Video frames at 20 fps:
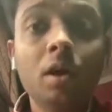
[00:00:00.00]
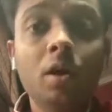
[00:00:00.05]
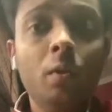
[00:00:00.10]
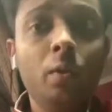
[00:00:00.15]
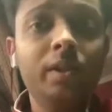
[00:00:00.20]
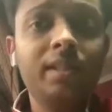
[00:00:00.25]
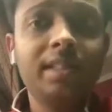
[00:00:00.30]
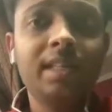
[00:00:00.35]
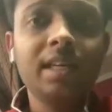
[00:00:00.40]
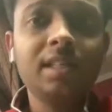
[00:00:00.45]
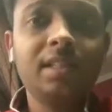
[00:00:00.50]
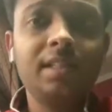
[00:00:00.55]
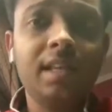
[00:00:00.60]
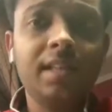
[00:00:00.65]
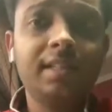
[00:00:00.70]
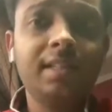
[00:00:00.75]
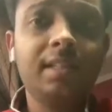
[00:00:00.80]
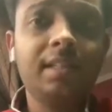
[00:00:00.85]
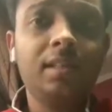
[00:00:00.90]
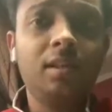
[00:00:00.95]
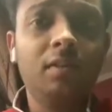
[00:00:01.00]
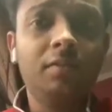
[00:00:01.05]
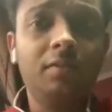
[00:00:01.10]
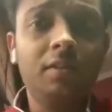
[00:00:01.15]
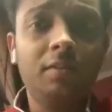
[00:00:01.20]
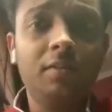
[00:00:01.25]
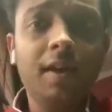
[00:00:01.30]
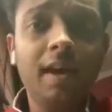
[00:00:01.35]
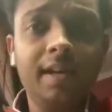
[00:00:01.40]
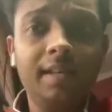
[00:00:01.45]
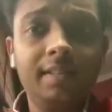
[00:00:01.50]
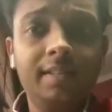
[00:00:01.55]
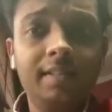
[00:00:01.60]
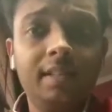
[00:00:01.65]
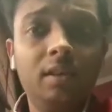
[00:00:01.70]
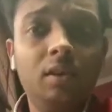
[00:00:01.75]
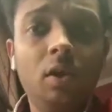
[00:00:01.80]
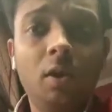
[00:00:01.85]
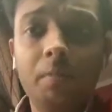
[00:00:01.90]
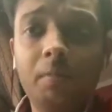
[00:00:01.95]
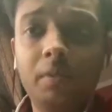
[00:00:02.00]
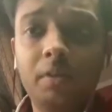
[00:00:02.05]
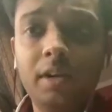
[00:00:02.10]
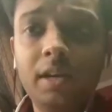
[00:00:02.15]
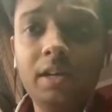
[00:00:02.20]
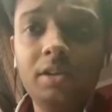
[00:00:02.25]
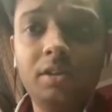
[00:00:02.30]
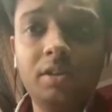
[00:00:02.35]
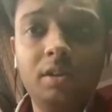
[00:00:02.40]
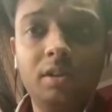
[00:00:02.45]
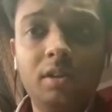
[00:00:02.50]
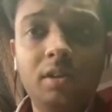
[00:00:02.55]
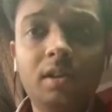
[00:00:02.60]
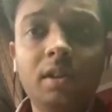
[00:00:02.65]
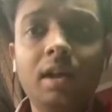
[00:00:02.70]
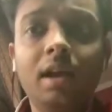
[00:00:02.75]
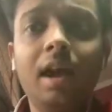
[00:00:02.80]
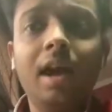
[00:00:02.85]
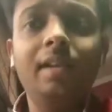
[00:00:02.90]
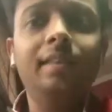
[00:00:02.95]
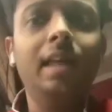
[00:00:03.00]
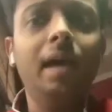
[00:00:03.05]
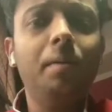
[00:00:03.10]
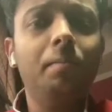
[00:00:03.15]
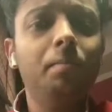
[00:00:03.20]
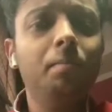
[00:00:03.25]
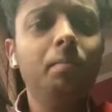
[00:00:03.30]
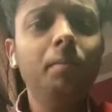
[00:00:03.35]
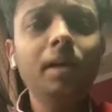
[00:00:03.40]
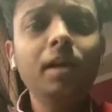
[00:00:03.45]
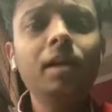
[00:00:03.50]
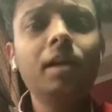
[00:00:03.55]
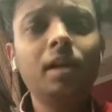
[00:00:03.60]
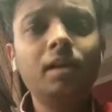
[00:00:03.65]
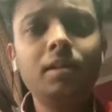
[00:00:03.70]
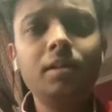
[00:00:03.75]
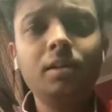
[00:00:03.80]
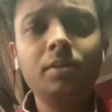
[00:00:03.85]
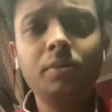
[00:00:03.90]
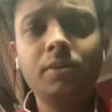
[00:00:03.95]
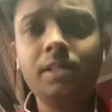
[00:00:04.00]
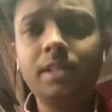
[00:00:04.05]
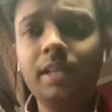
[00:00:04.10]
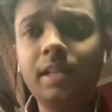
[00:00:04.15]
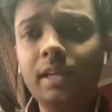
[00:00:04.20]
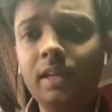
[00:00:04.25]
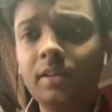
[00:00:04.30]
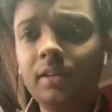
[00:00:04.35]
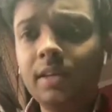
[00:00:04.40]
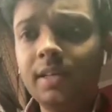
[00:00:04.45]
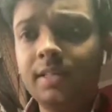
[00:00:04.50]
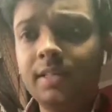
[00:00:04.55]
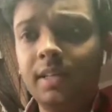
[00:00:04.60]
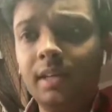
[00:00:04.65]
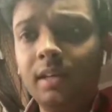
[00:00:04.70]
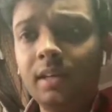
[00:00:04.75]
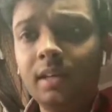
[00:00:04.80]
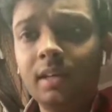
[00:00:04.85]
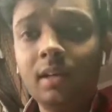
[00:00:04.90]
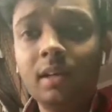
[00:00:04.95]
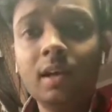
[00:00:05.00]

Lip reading: With such density of device in operation and them being continuously increasing,